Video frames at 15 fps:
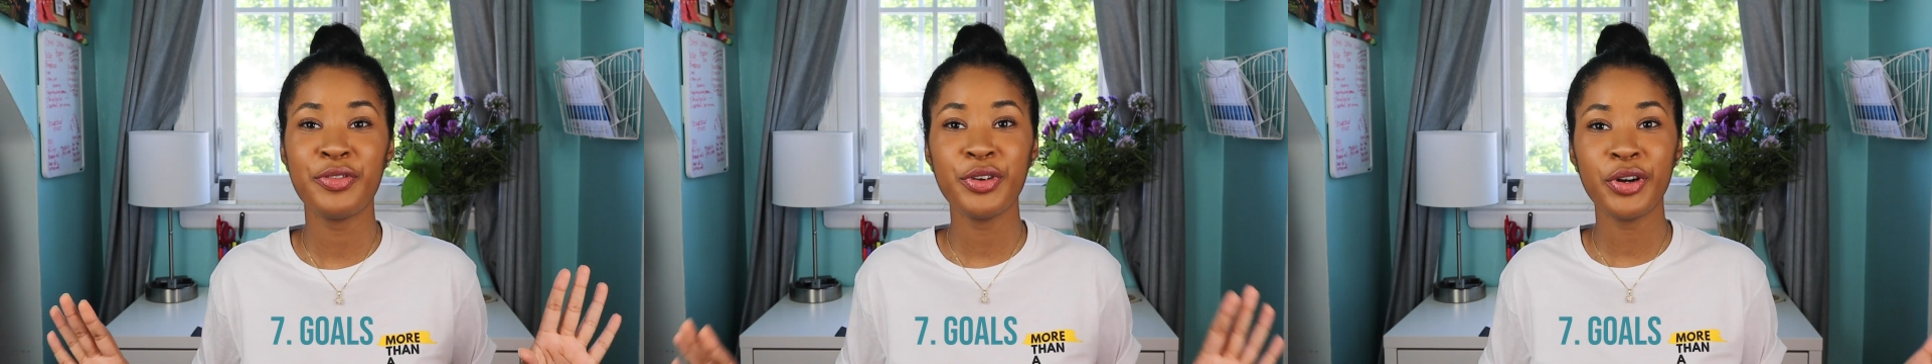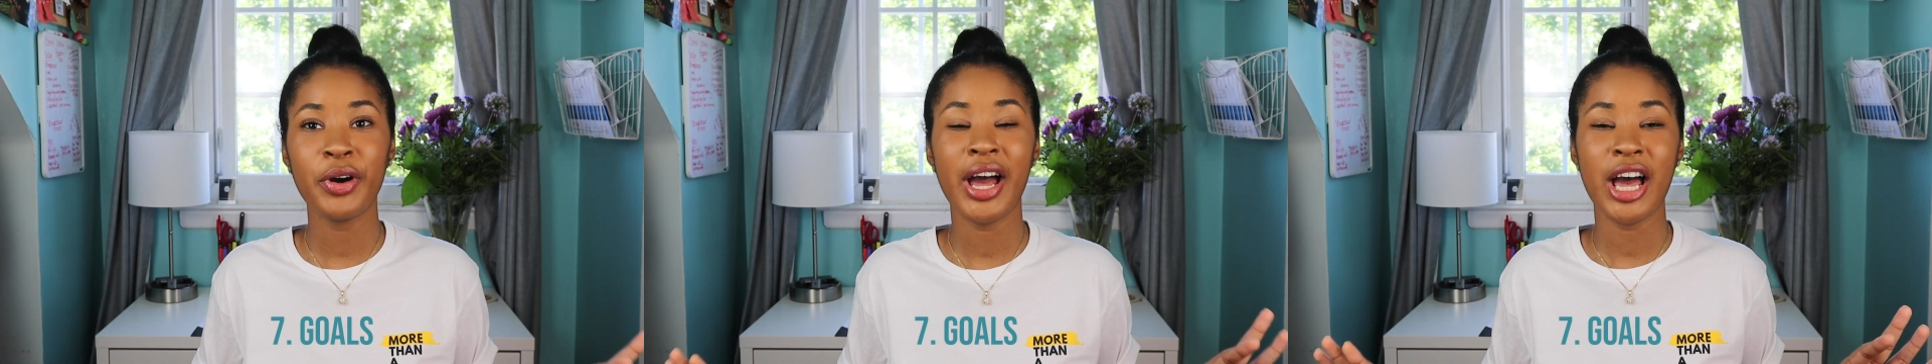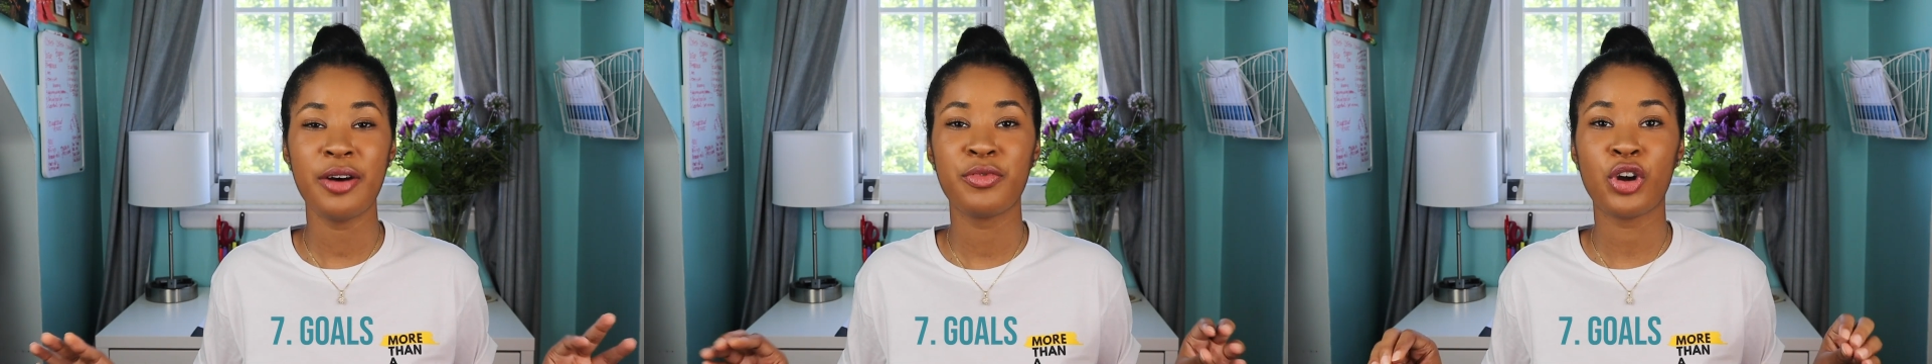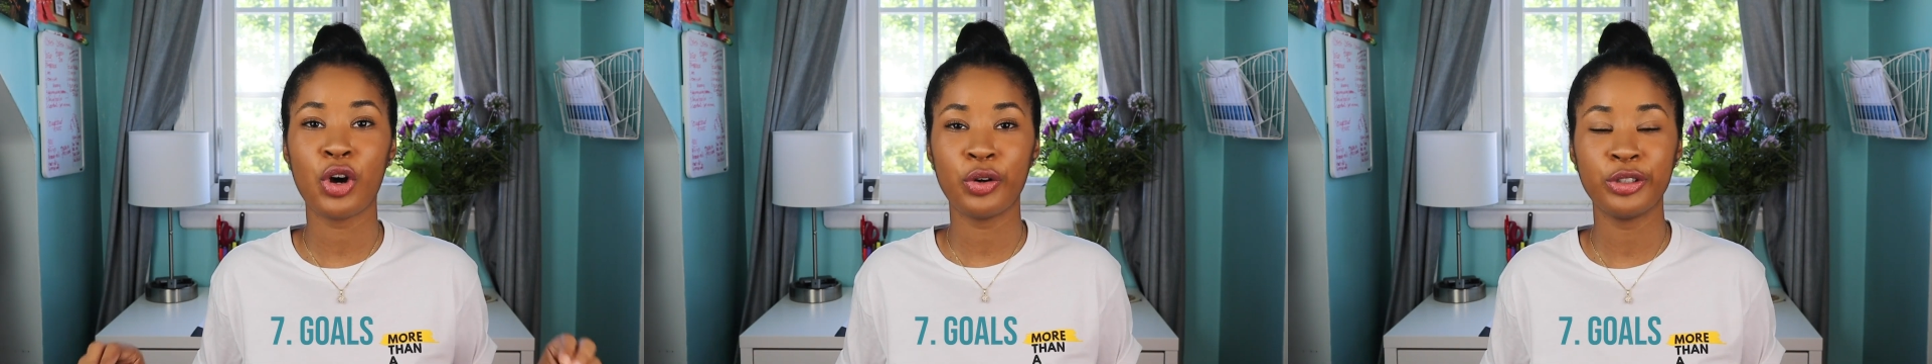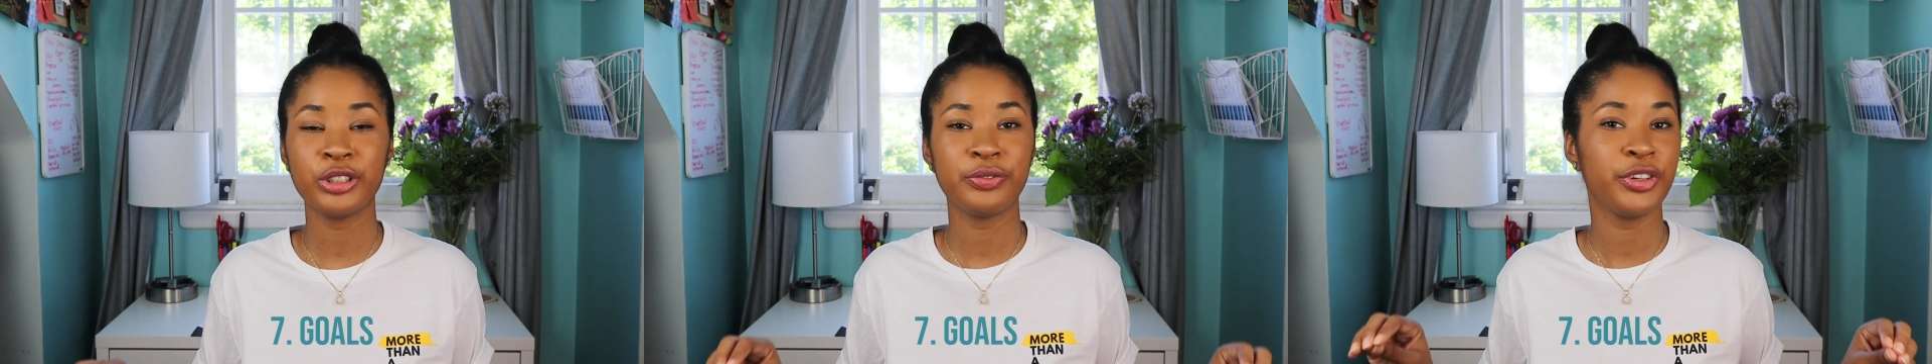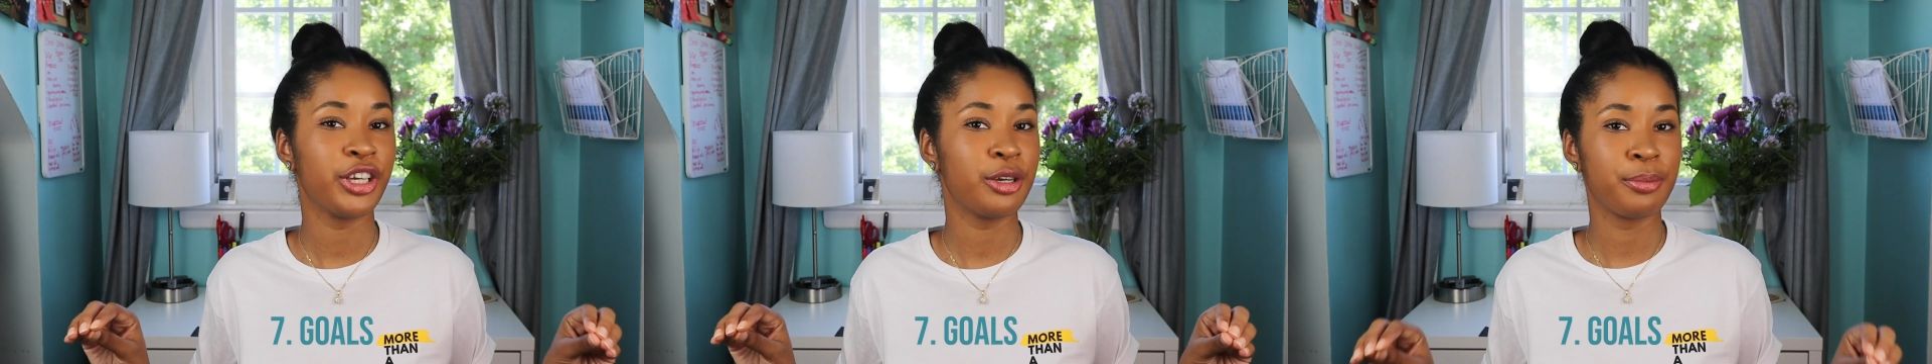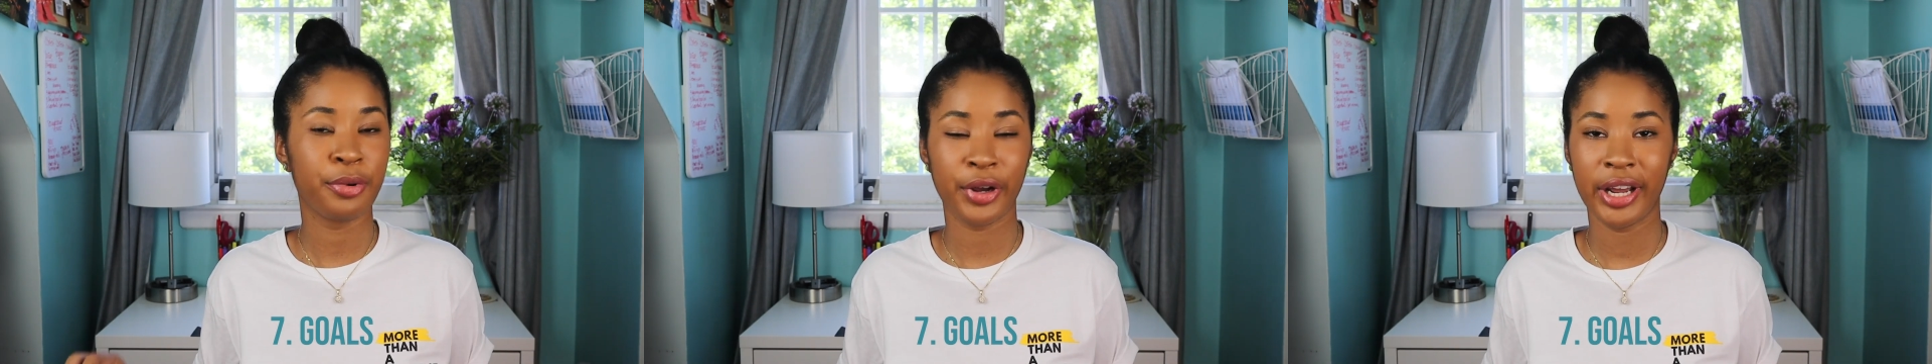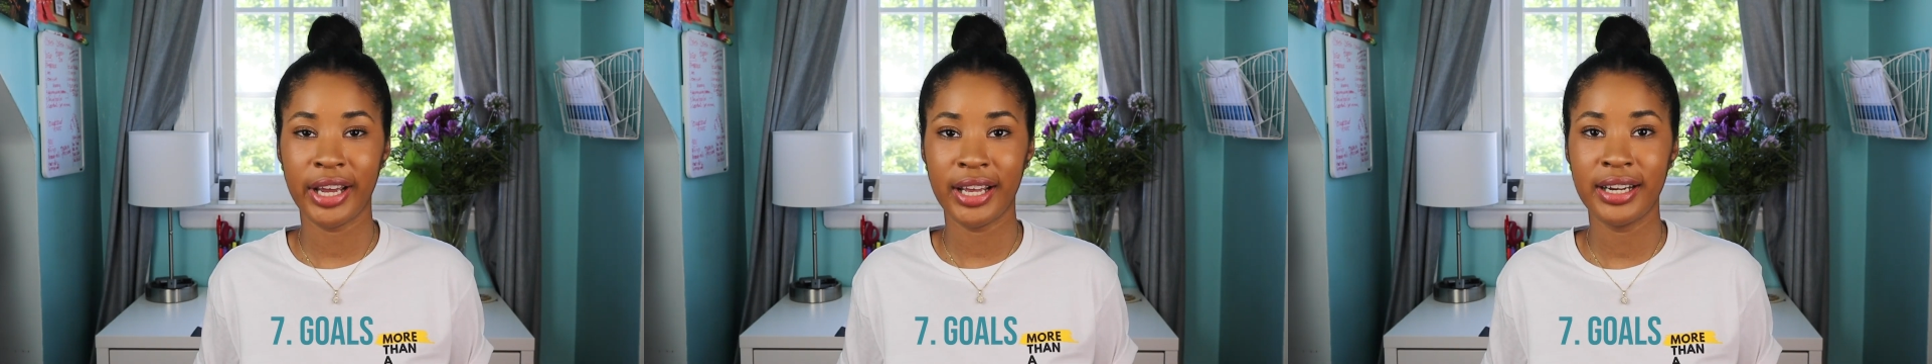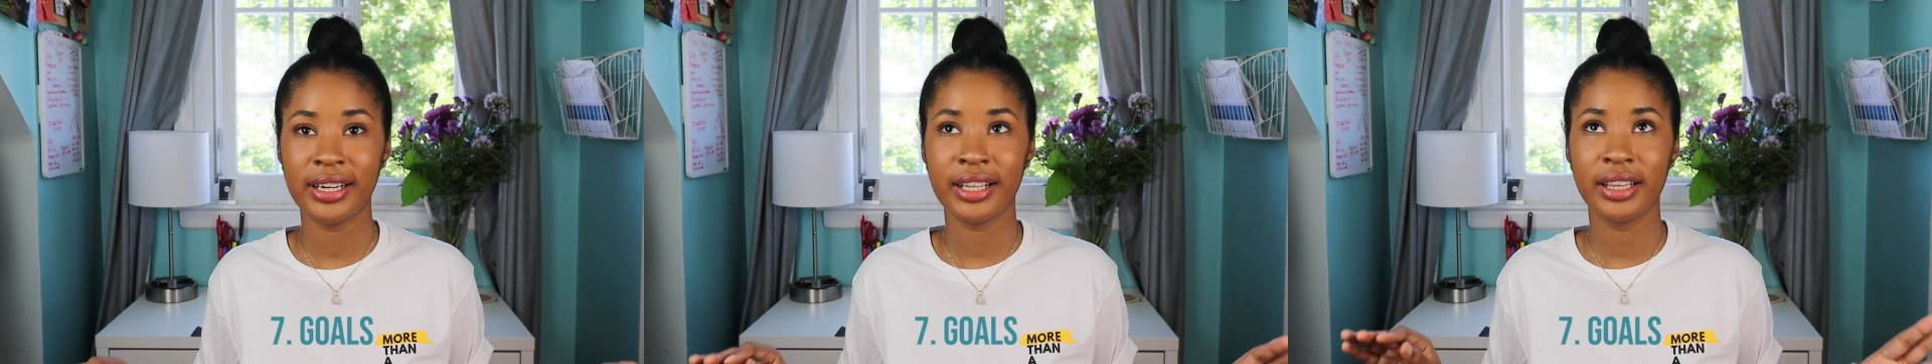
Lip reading: you don't have goals for your brand,